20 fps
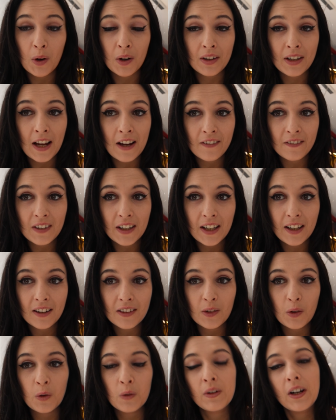on
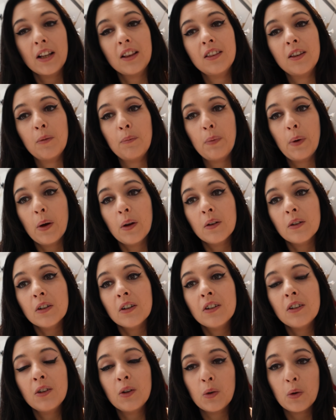Netflix or read the
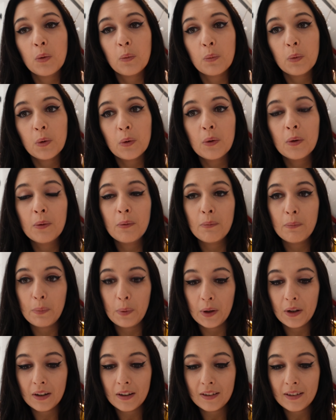Bernard Cornwell
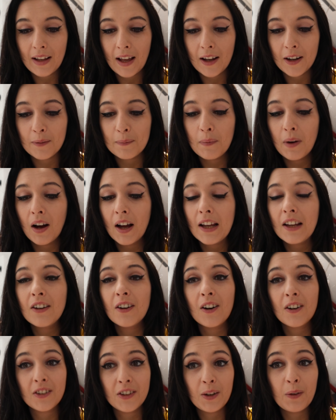books, and my
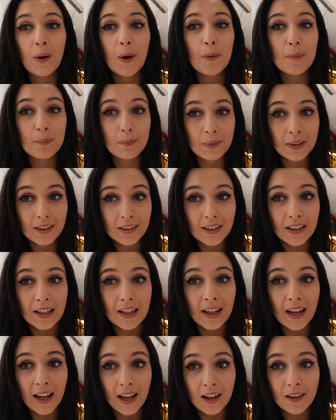god, you are
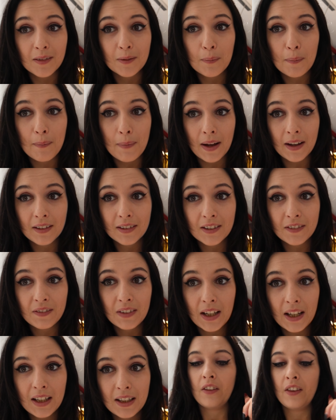missing out
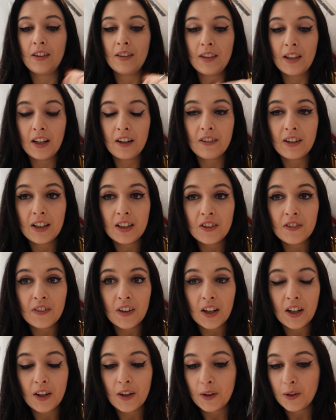massively. So the series
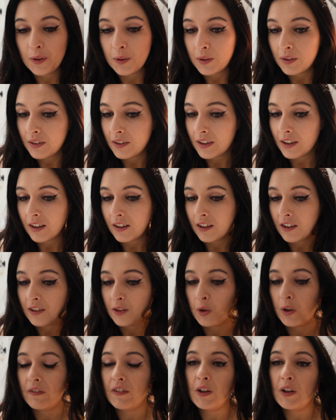follows the story